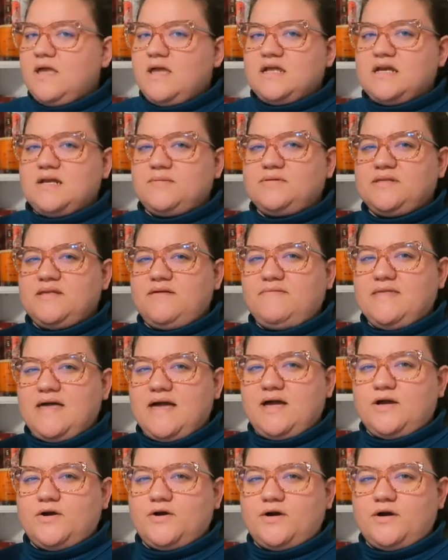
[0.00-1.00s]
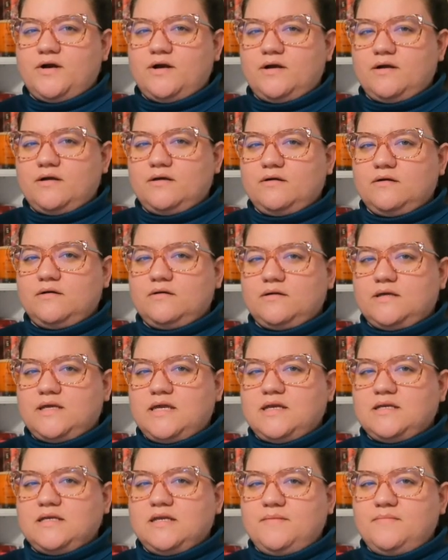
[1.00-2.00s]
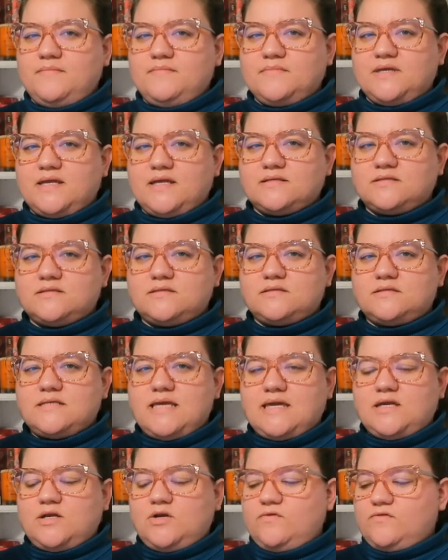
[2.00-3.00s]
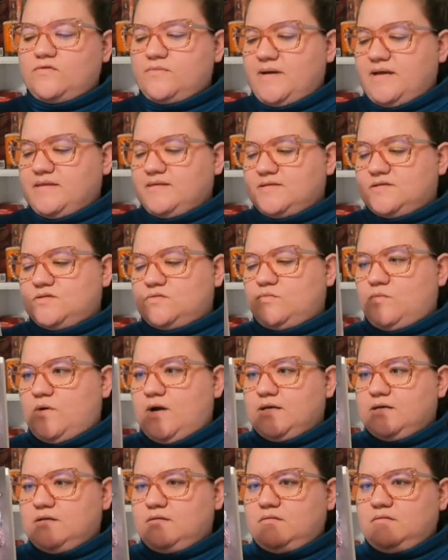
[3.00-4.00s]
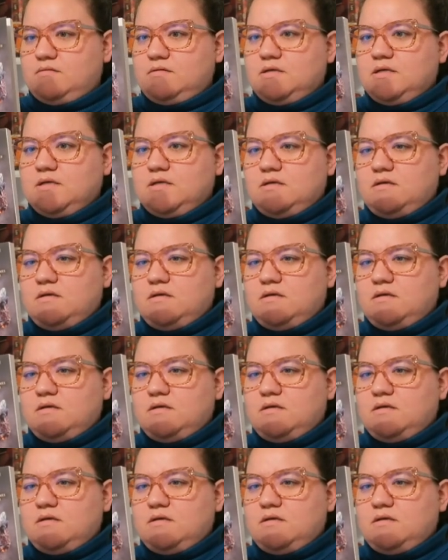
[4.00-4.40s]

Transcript: I believe that her kingdom gets taken over by this one